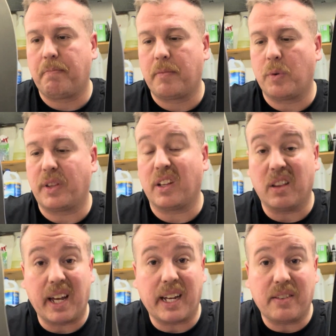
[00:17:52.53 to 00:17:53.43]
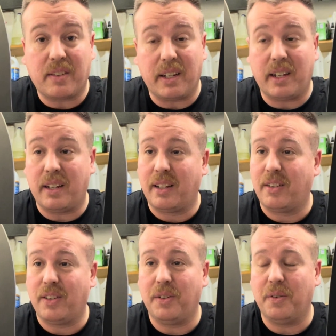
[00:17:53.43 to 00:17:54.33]
with the Legacy
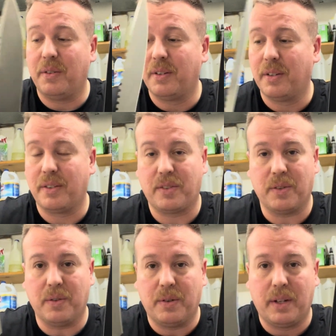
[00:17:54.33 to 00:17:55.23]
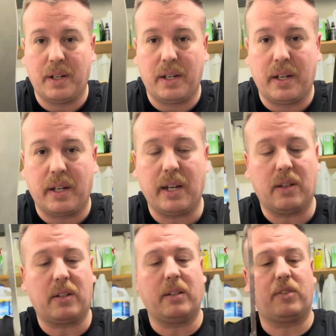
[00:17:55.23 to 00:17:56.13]
too. So yeah,
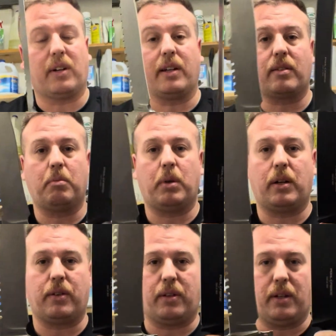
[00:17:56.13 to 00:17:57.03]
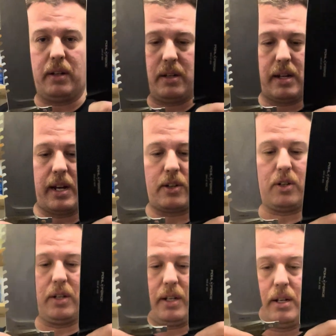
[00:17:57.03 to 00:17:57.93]
look at the size comparison
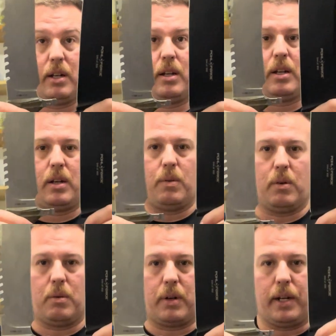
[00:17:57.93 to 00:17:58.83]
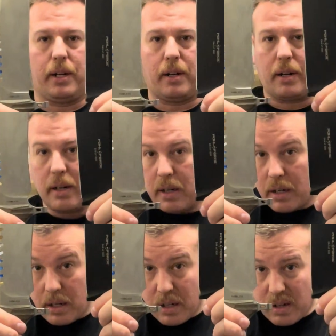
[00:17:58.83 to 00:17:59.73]
actually over here.
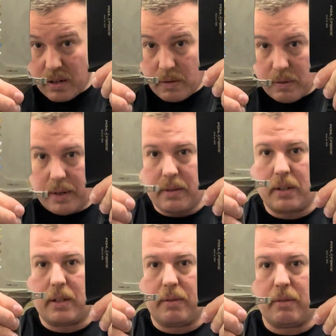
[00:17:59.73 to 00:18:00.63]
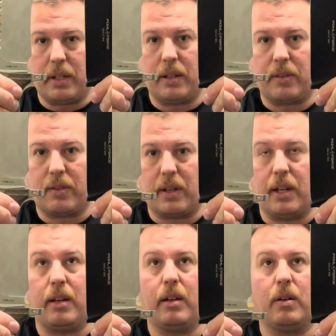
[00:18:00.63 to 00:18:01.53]
You know, relatively the
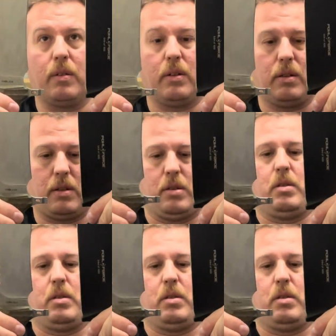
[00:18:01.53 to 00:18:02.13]
same. Well,